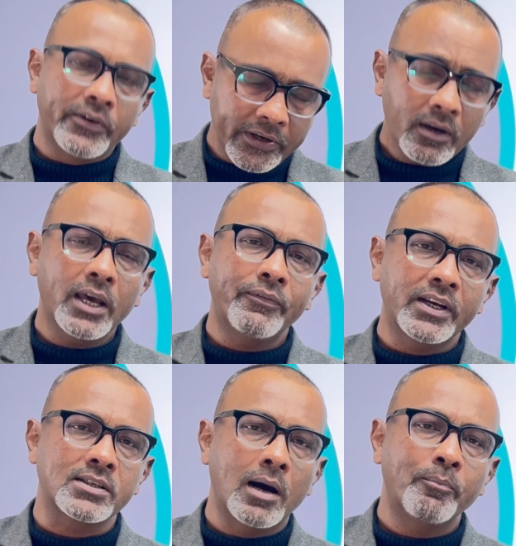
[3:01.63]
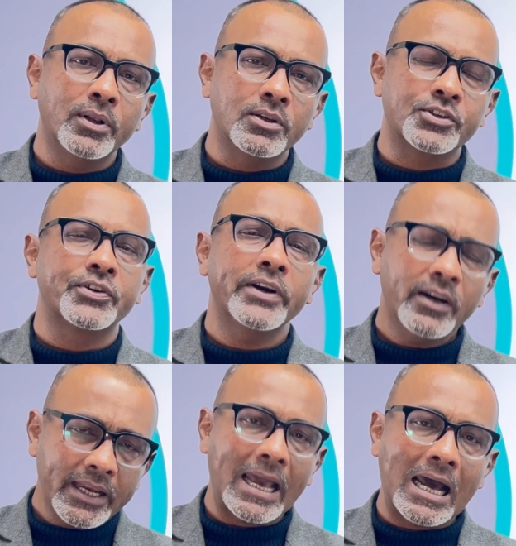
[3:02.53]
Real-life examples
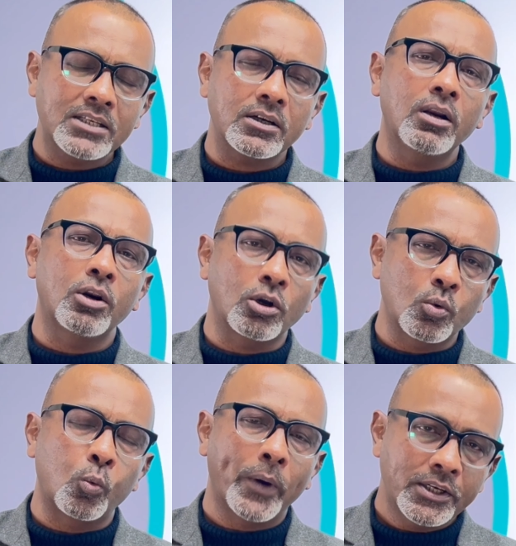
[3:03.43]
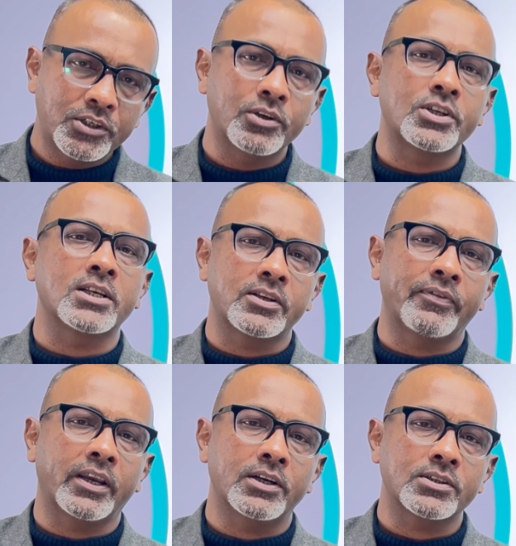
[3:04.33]
really add a lot of weight to your
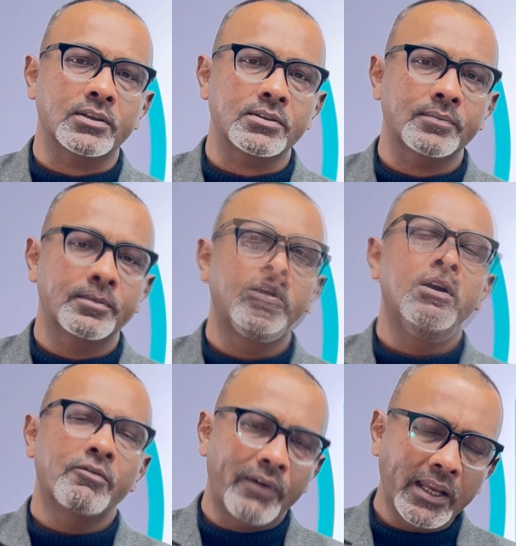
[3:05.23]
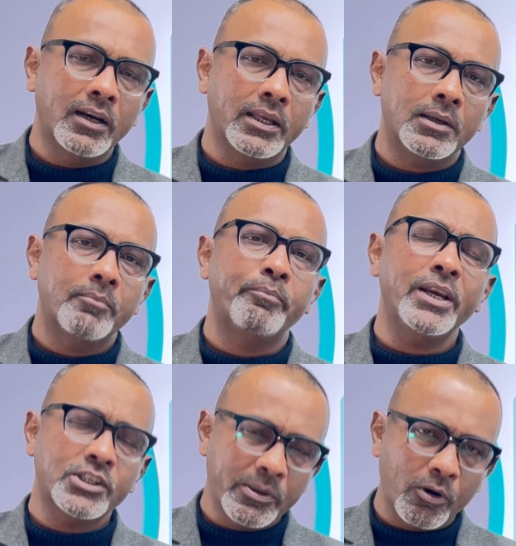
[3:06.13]
justifications. Finally,
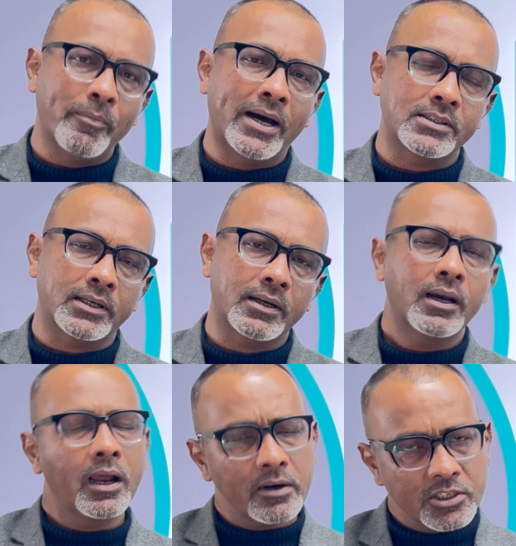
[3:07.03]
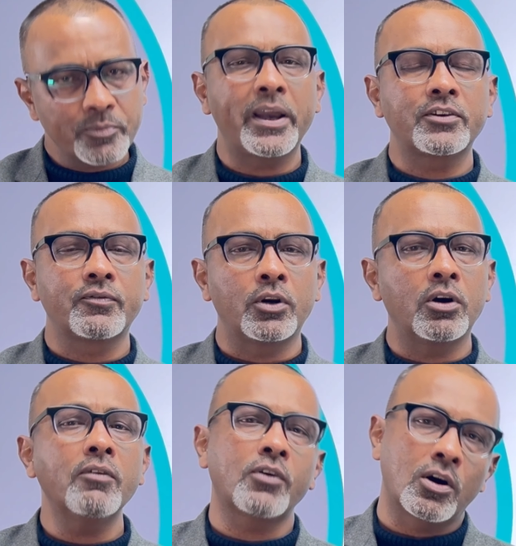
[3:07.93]
be diplomatic and respectful
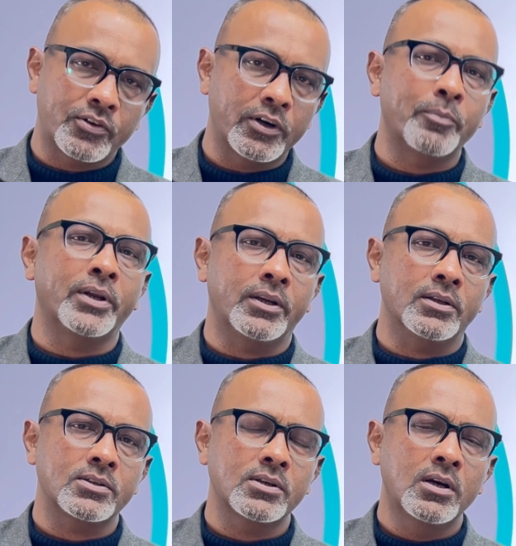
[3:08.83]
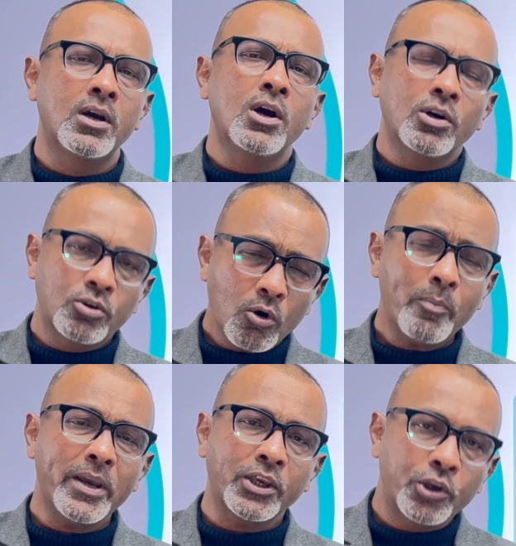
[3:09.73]
of contrary opinions.
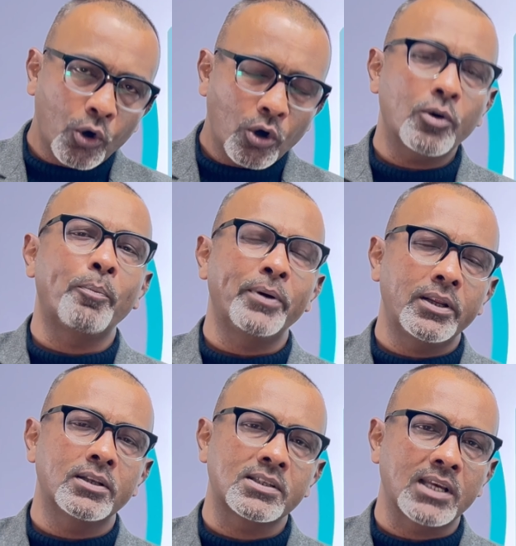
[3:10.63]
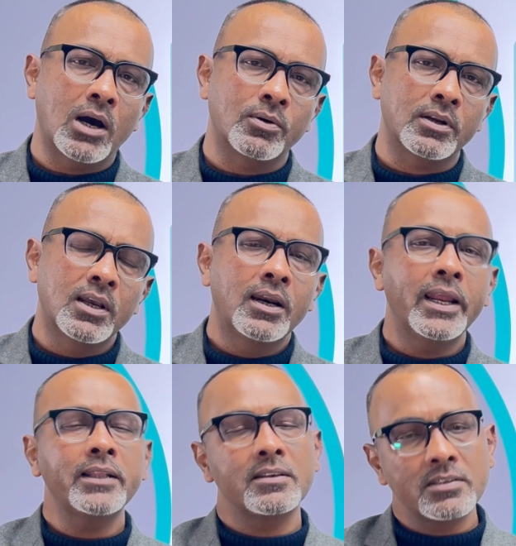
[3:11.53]
Don't make your opinion sound
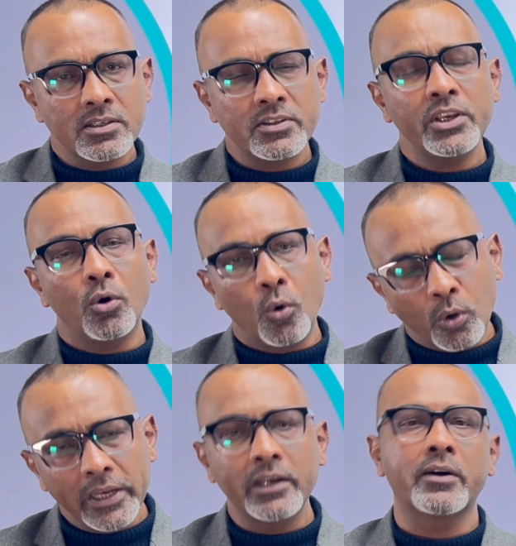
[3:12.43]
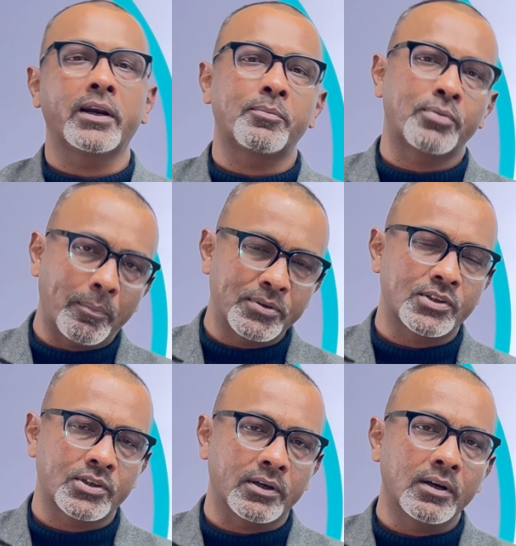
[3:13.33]
like this is the only correct
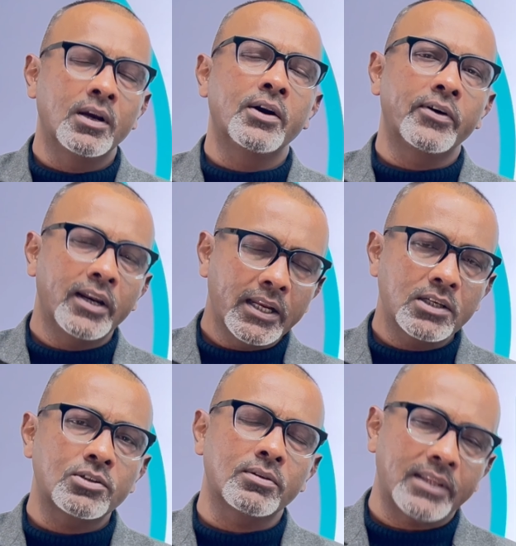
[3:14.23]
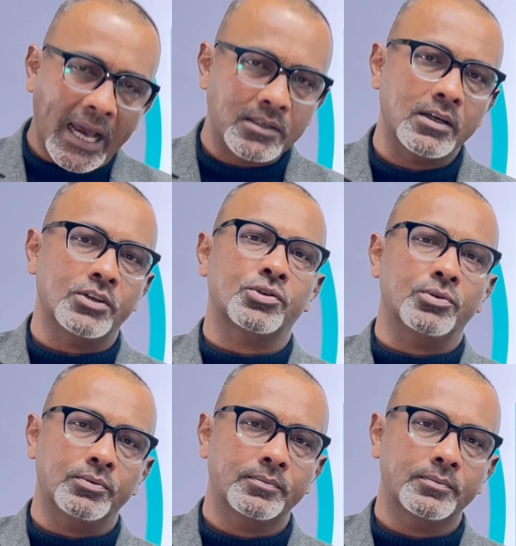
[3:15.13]
proposition related to that issue.